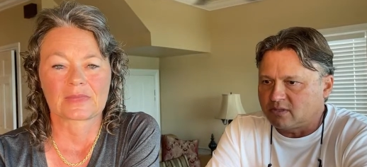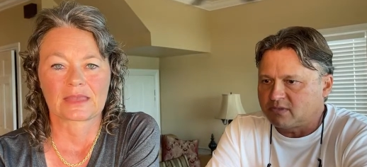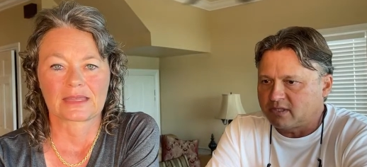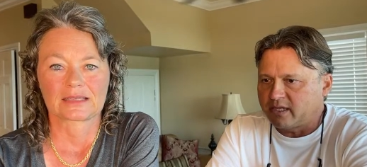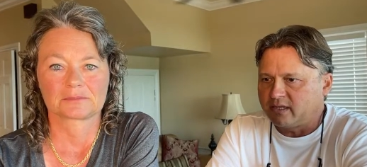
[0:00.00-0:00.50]

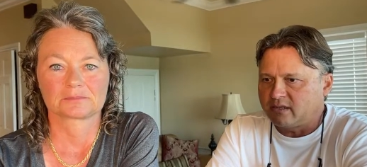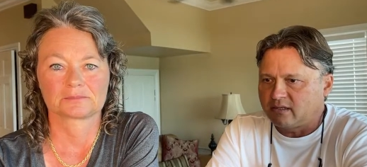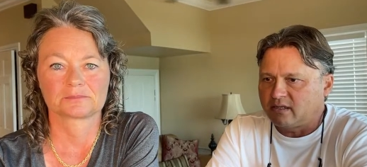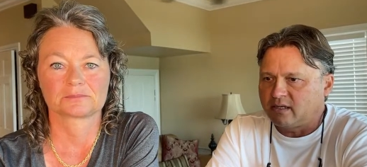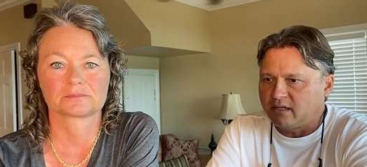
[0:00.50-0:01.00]
Speaker 1: upset.
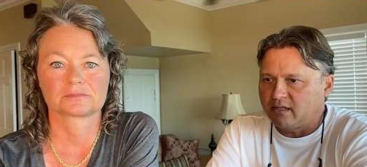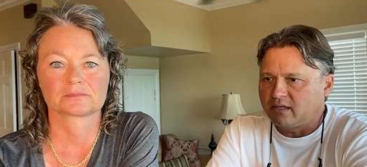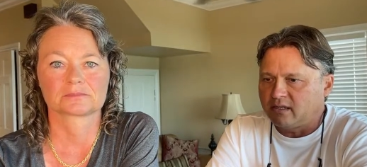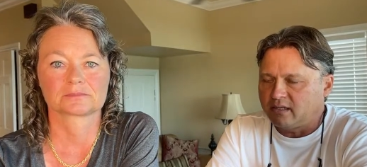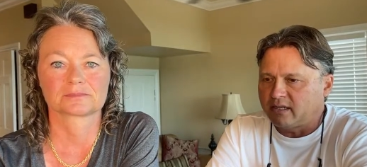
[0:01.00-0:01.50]

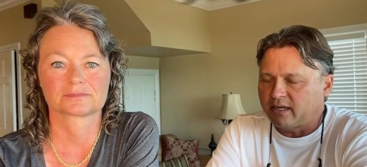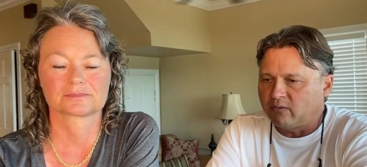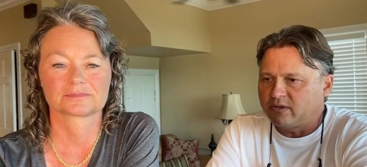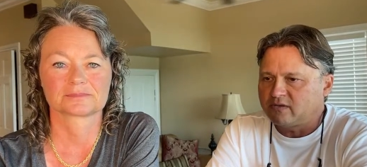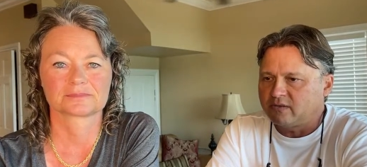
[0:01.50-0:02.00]
And I
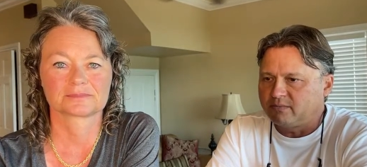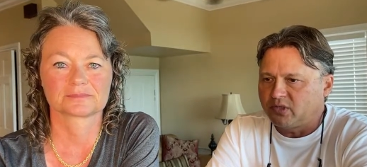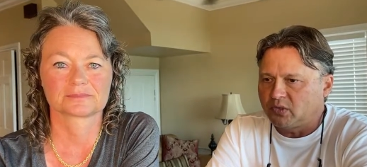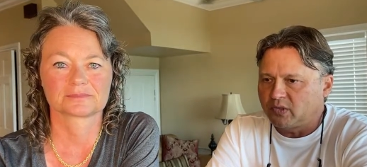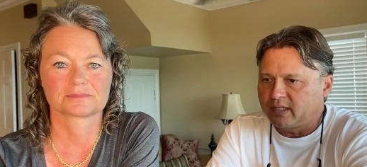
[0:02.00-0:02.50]
went to the
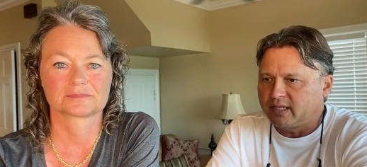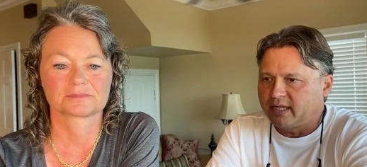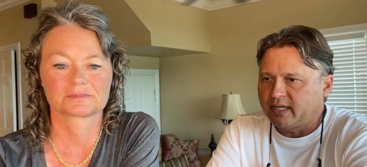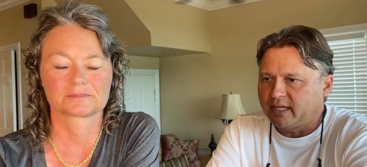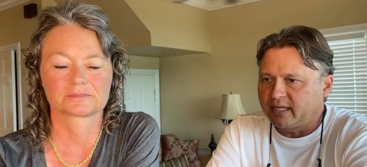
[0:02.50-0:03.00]
boat,
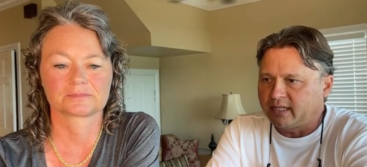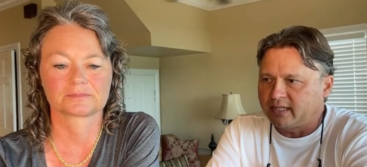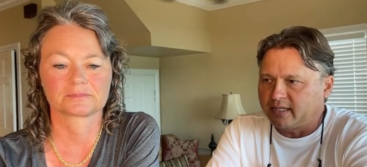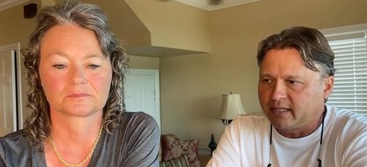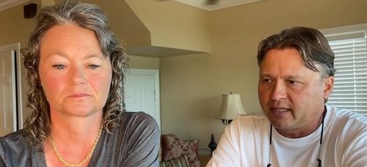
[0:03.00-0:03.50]
and
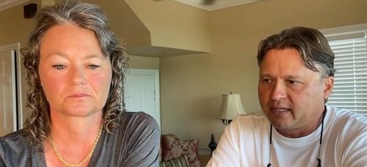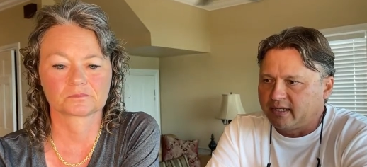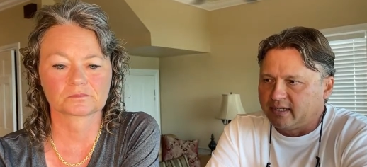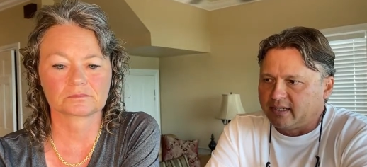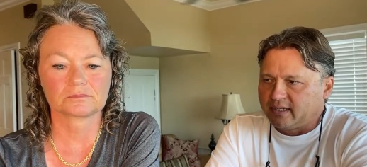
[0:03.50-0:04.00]

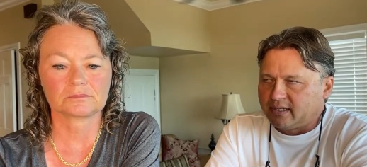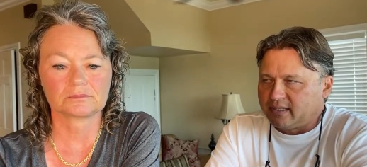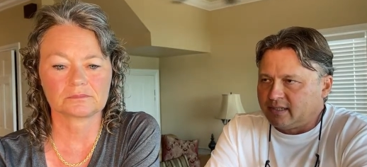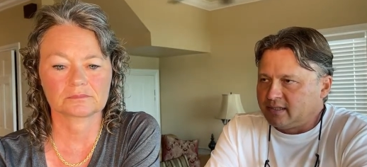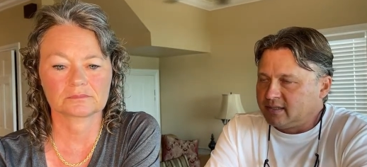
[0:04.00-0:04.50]

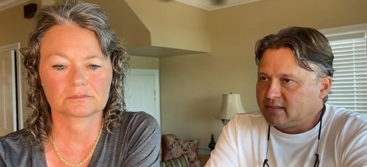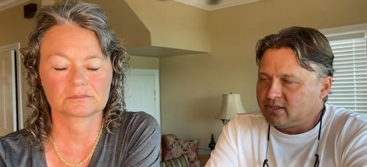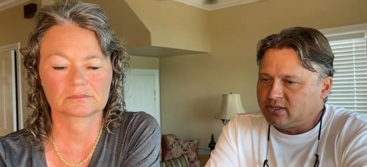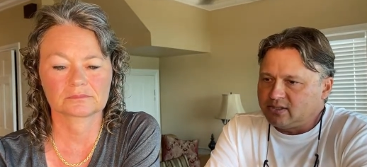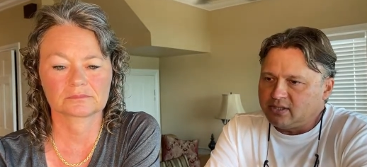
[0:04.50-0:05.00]

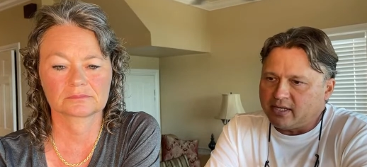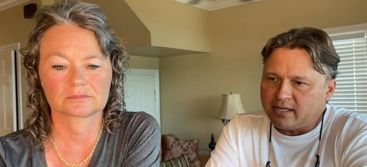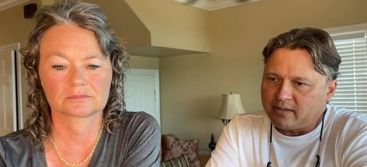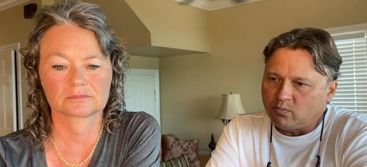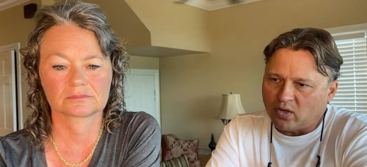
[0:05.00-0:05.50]
she
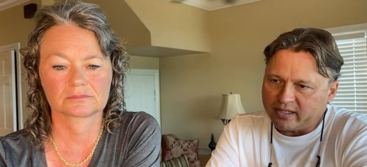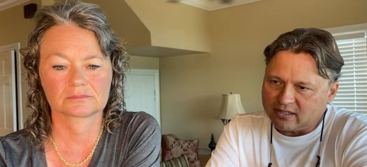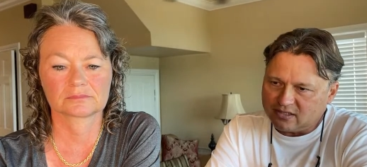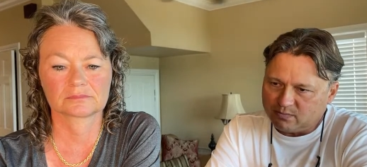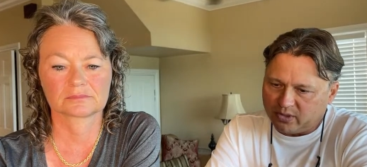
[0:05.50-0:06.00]
bought
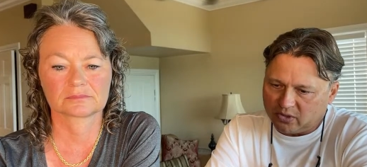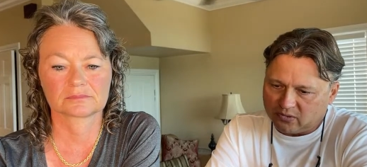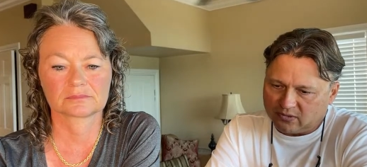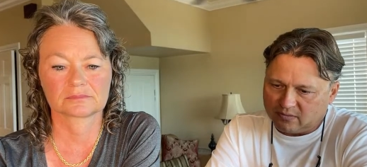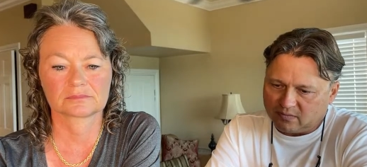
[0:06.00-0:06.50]
this
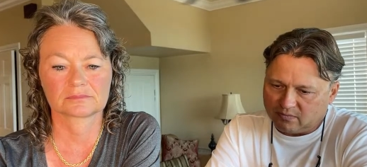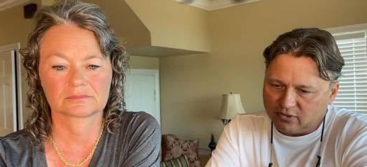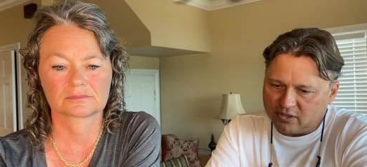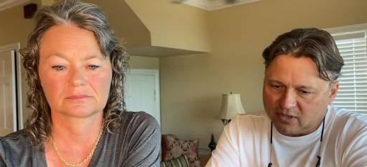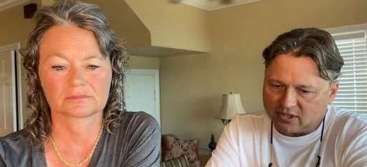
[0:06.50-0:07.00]
boat
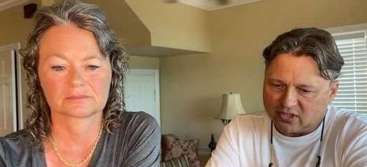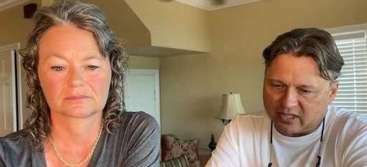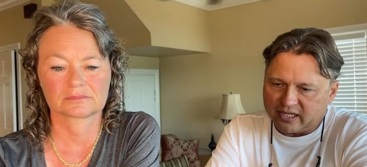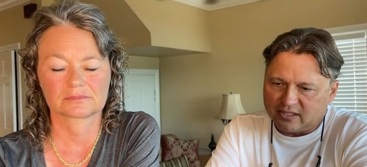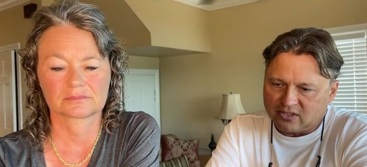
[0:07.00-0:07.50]
pretty much
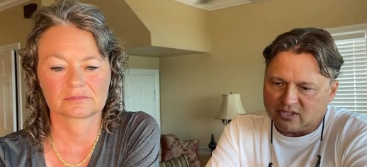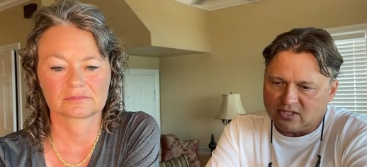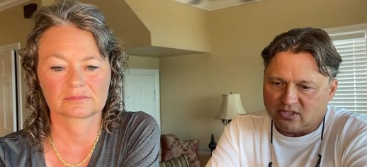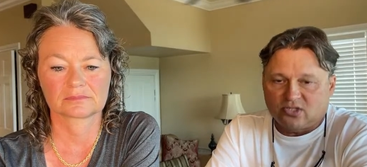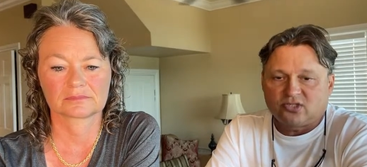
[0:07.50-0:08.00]
sight
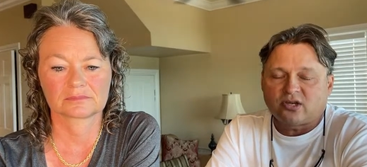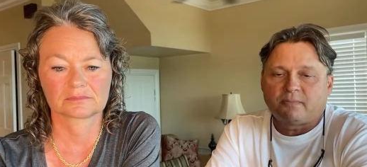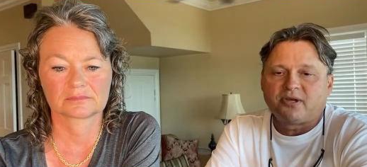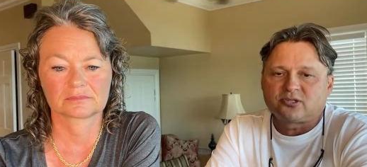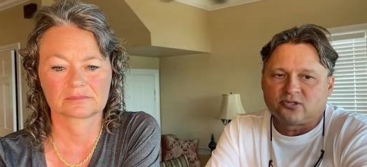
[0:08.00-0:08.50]
unseen. She saw
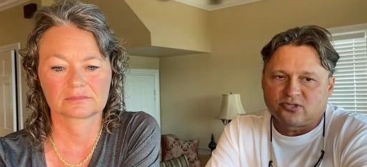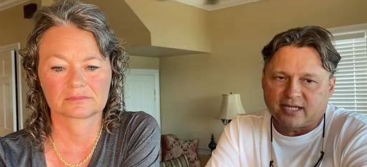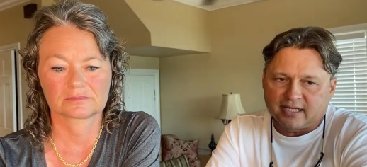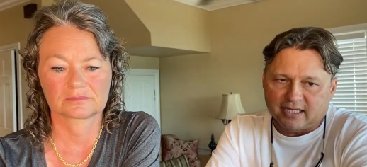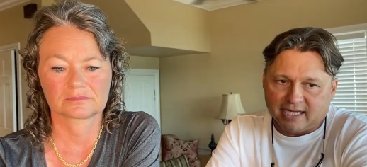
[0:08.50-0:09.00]
pictures
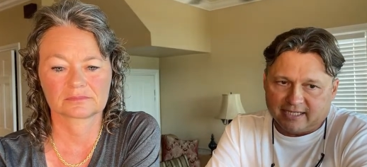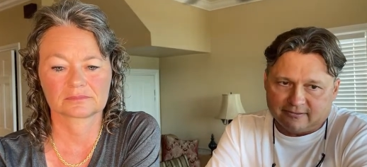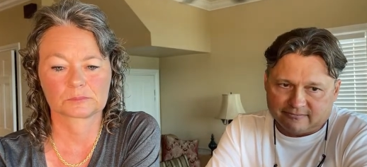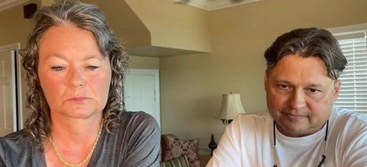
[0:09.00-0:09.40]
online.